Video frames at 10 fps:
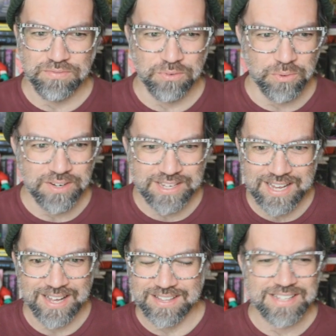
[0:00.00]
4.
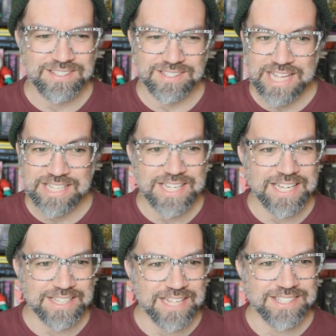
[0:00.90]
Yeah, that's
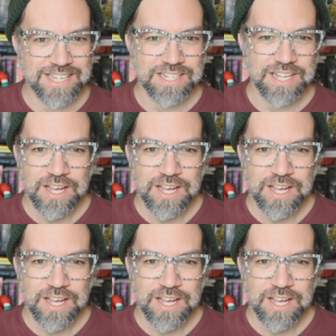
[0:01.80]
it.